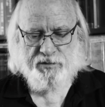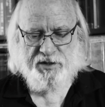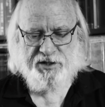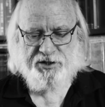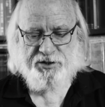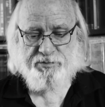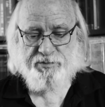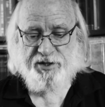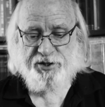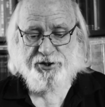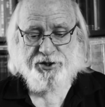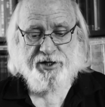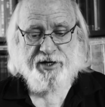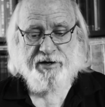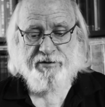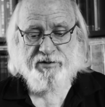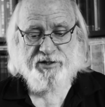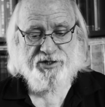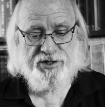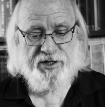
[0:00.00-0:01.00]
Its
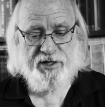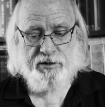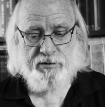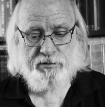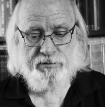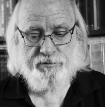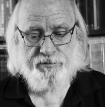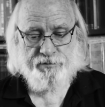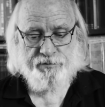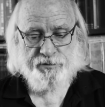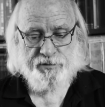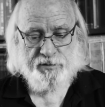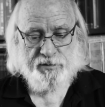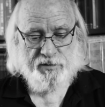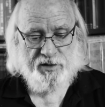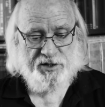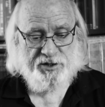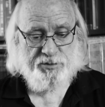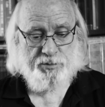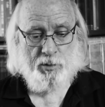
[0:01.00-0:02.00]
missionary zeal,
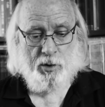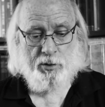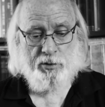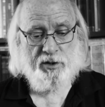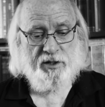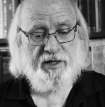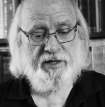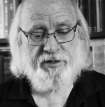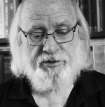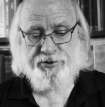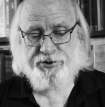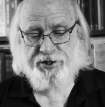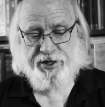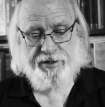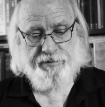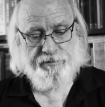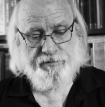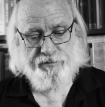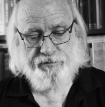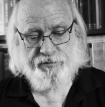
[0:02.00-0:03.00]
its moral energy,